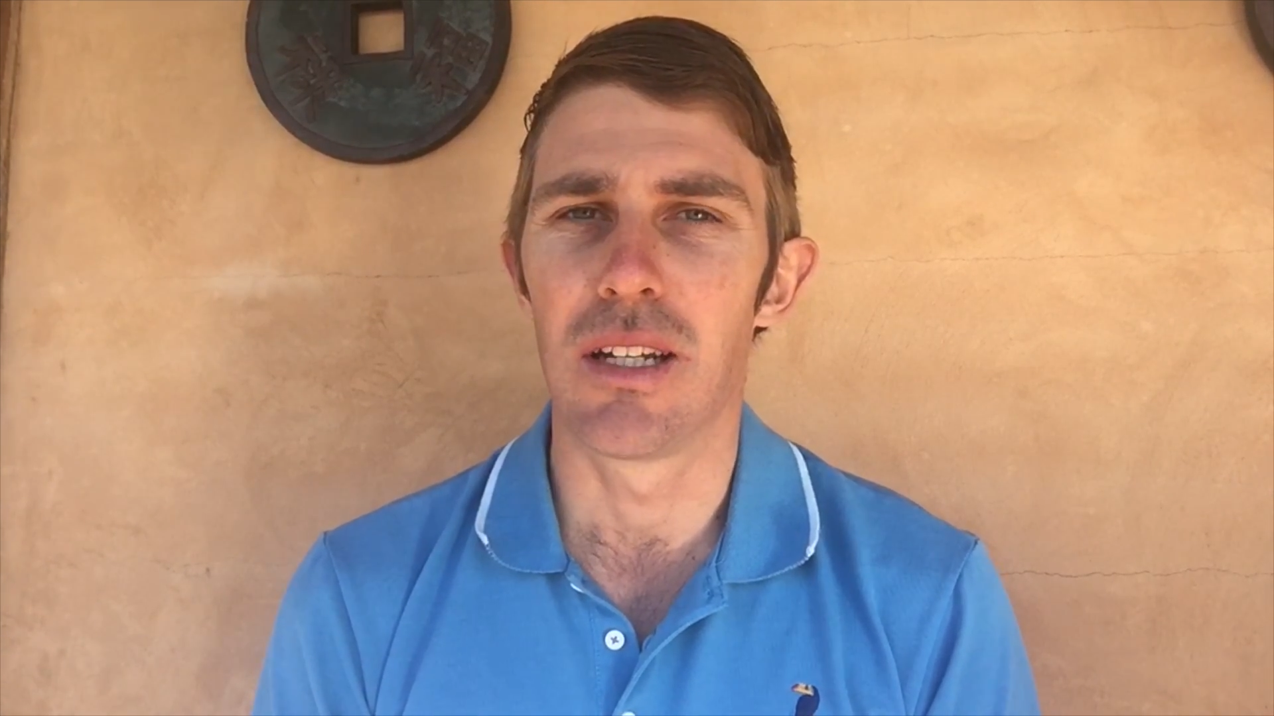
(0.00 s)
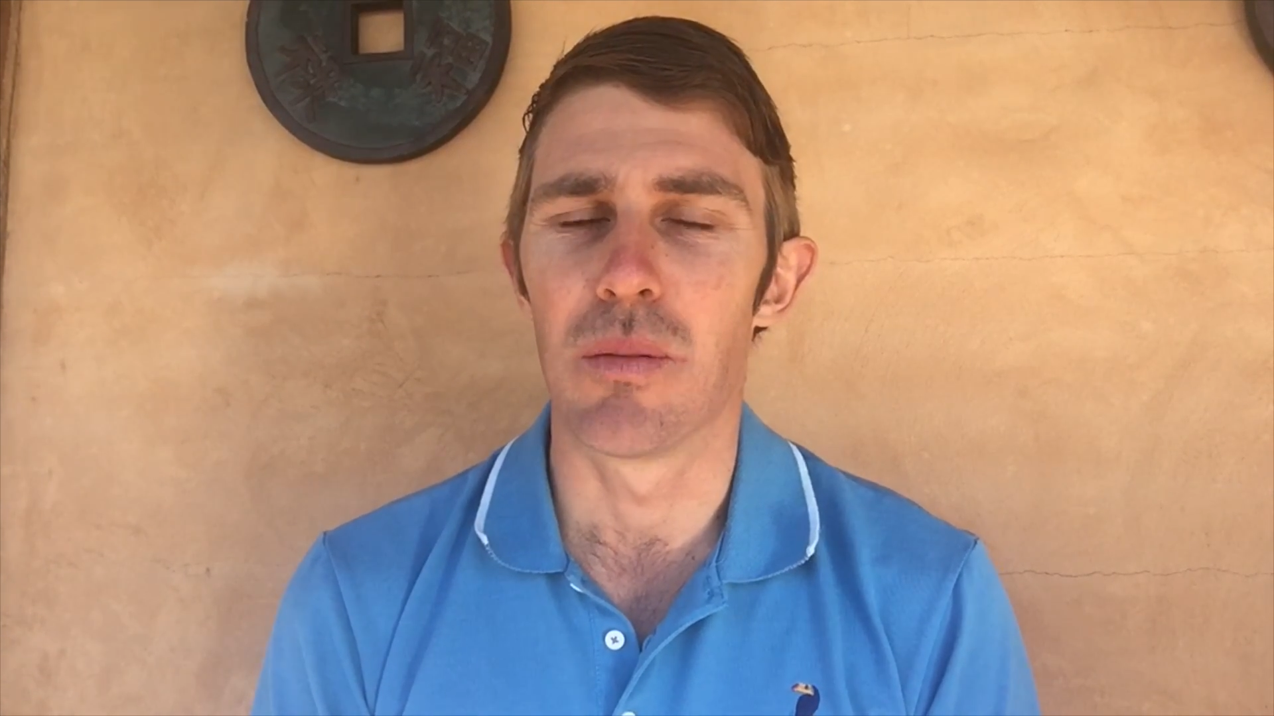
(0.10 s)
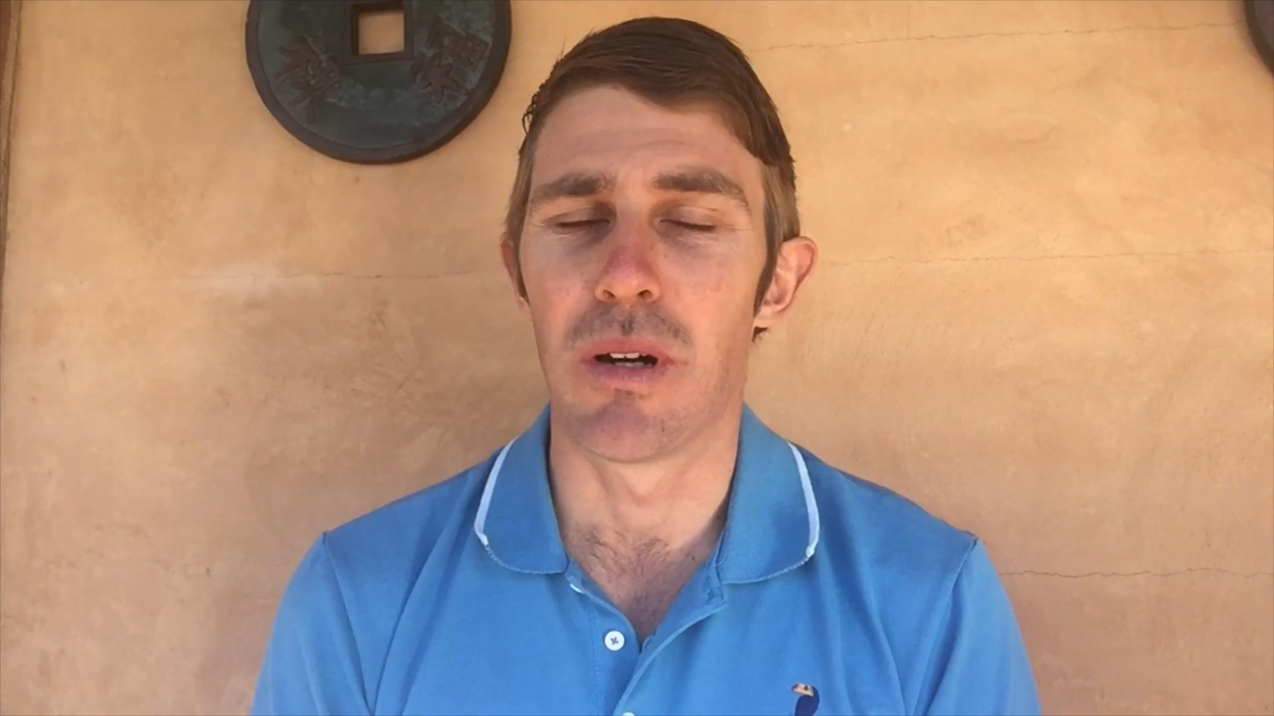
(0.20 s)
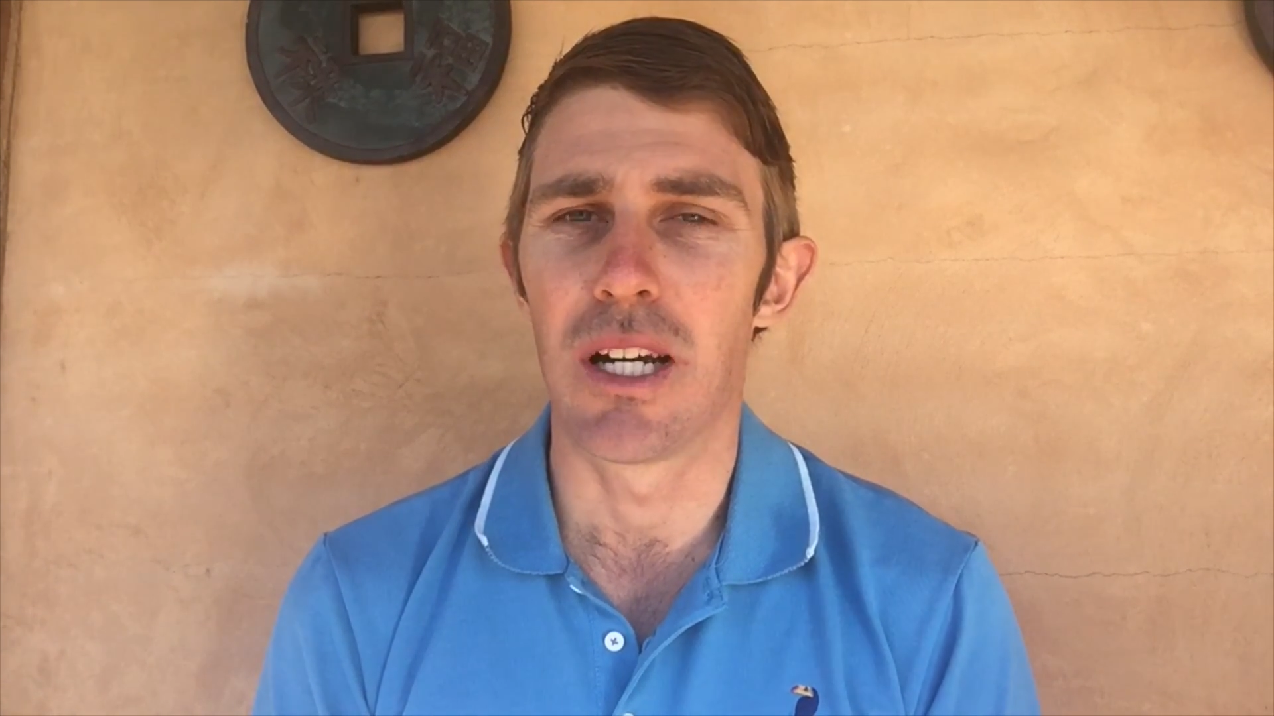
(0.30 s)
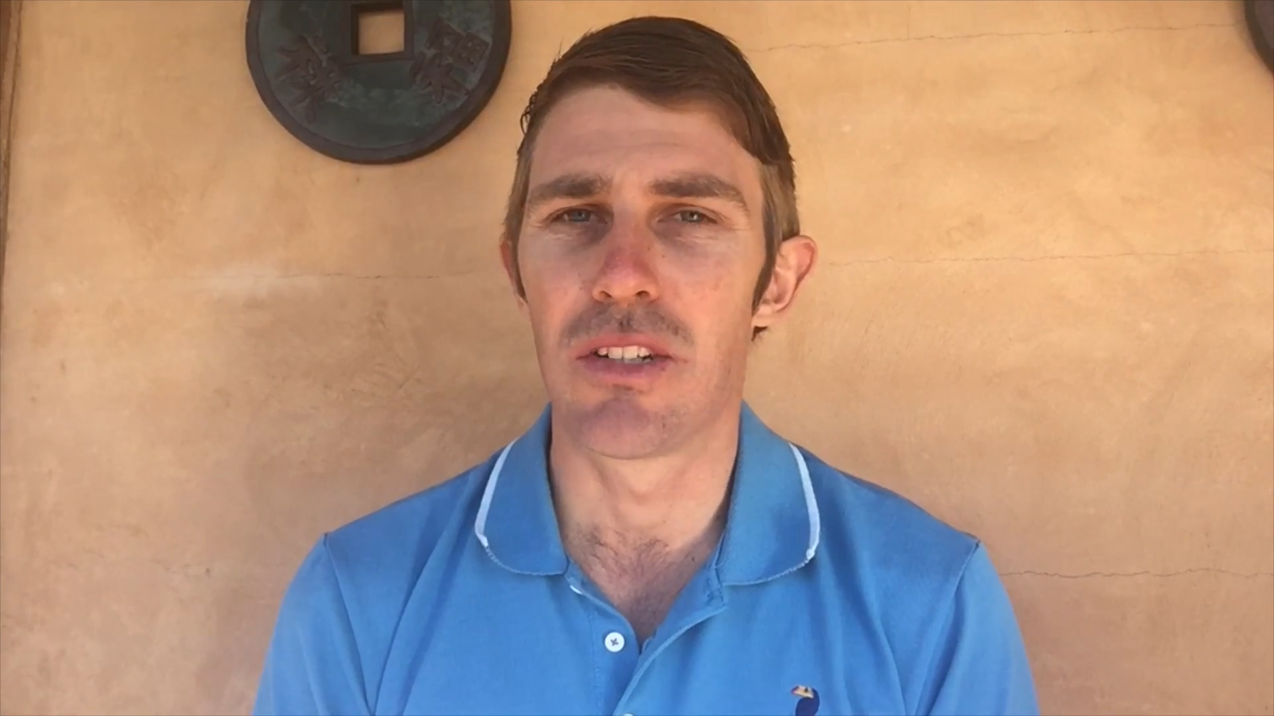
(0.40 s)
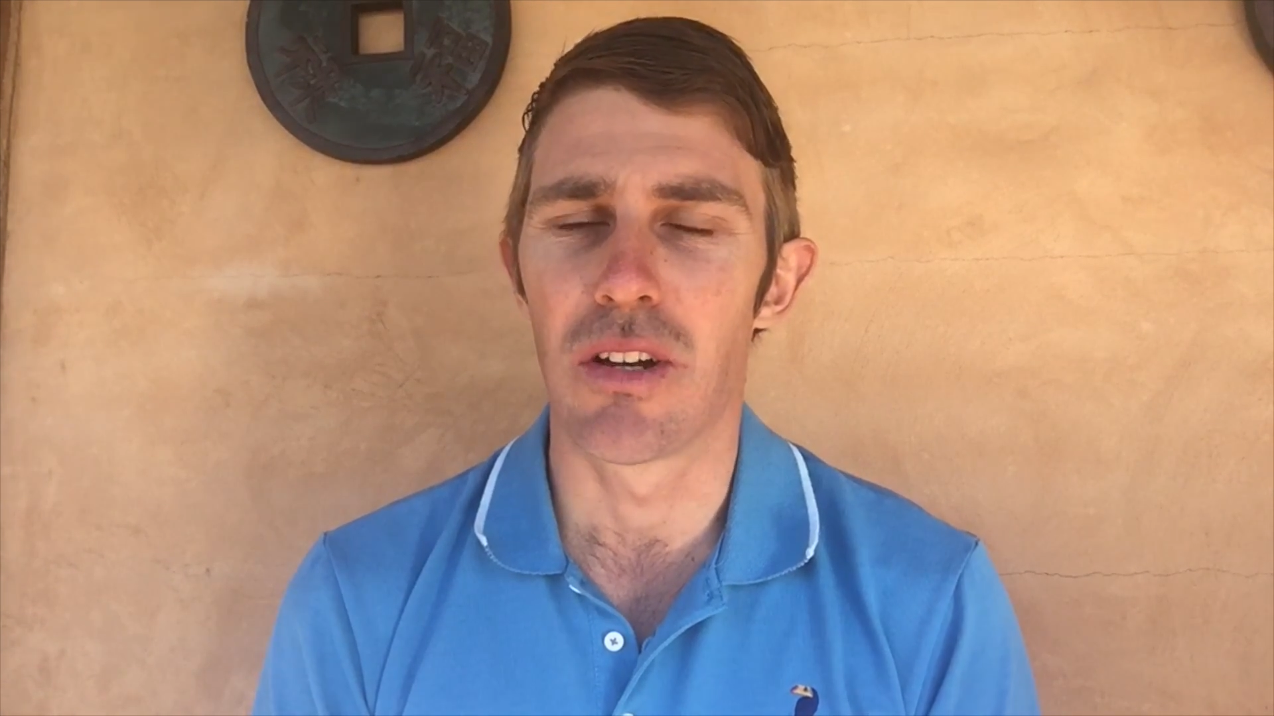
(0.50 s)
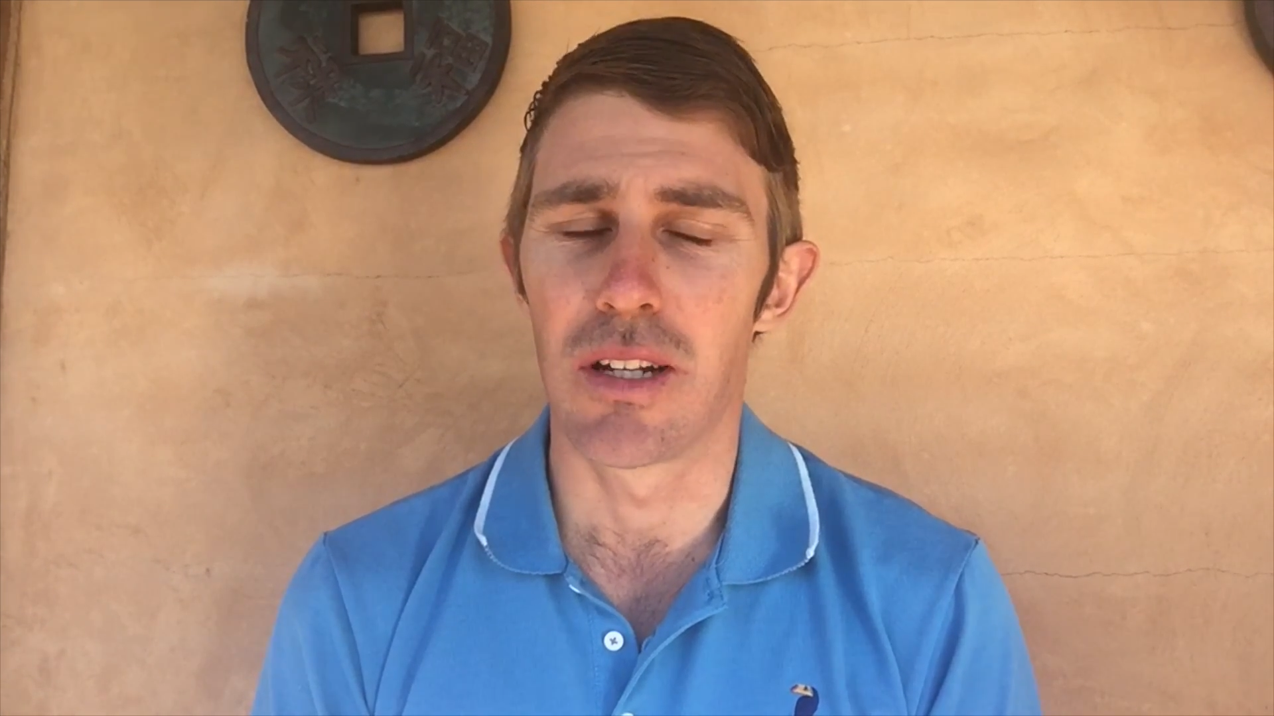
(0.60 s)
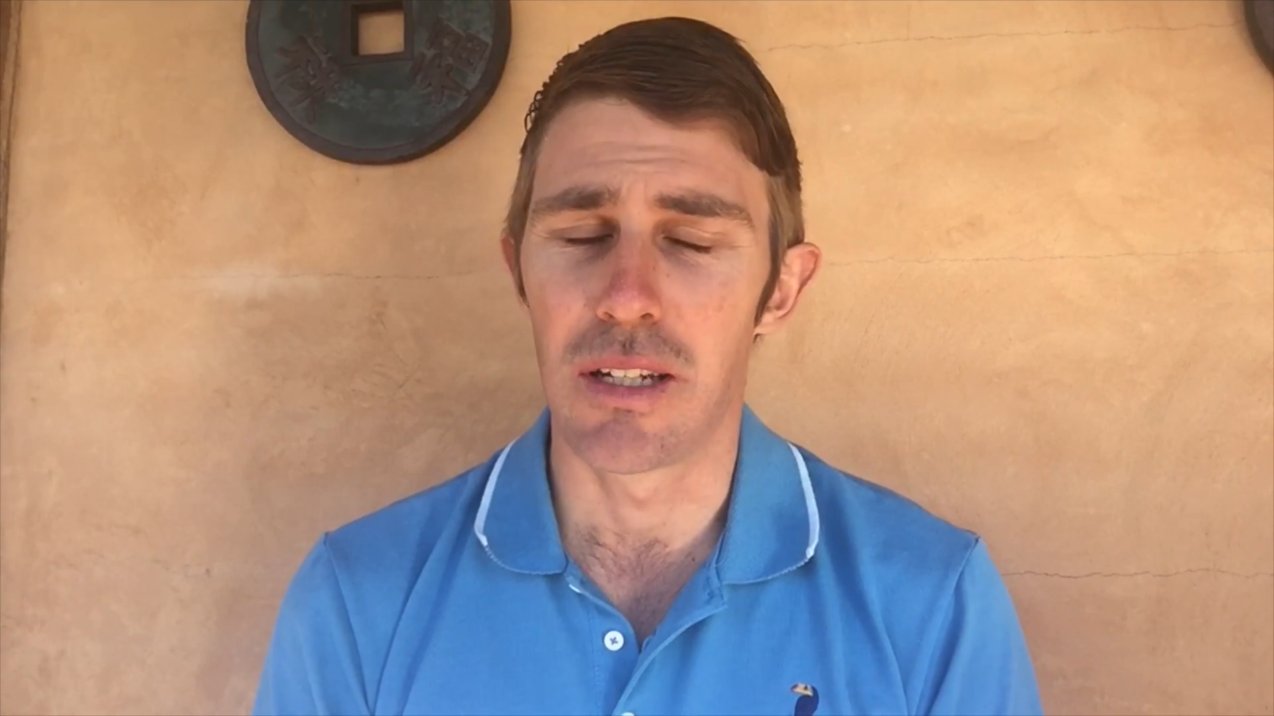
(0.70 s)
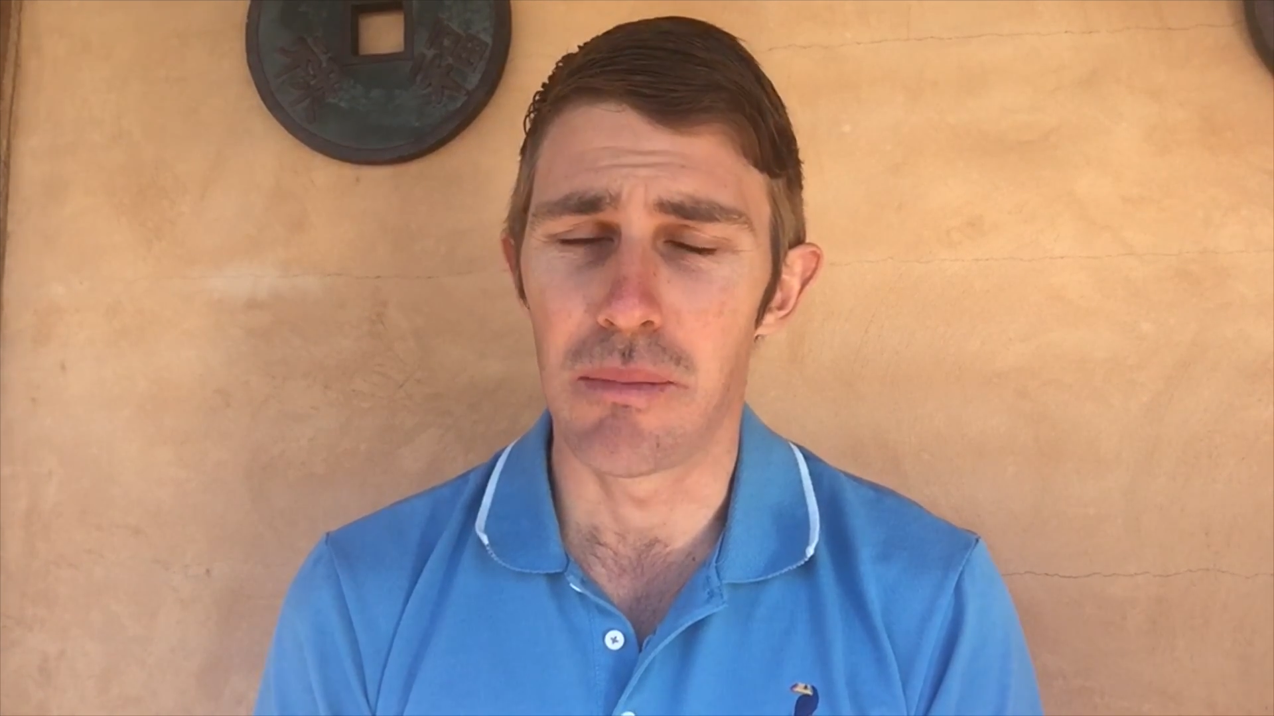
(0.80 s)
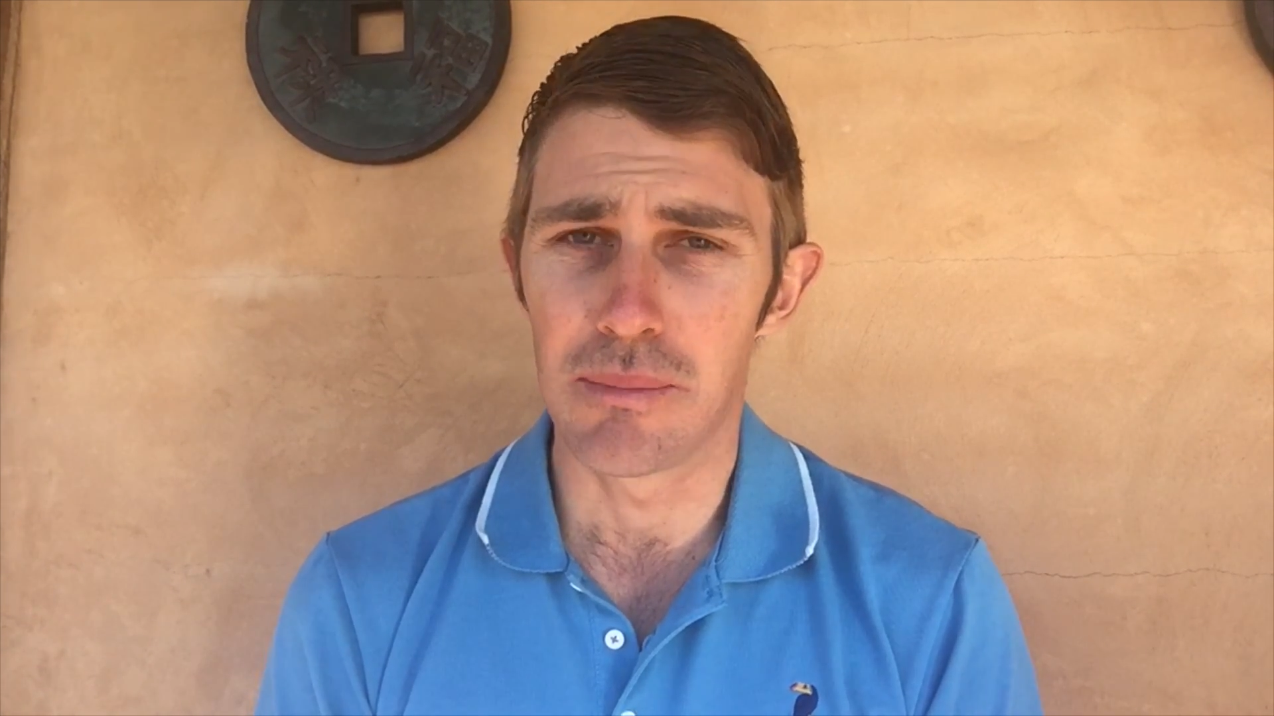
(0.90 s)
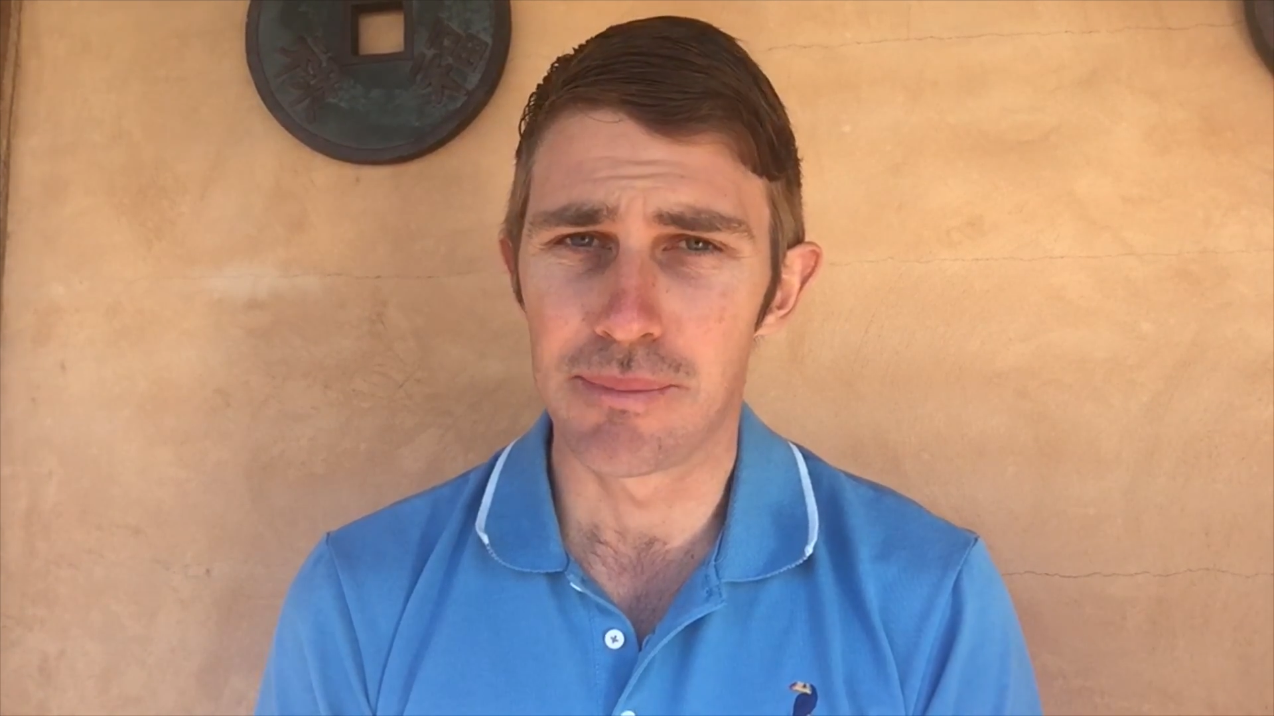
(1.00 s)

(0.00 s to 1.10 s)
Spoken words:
and my journey.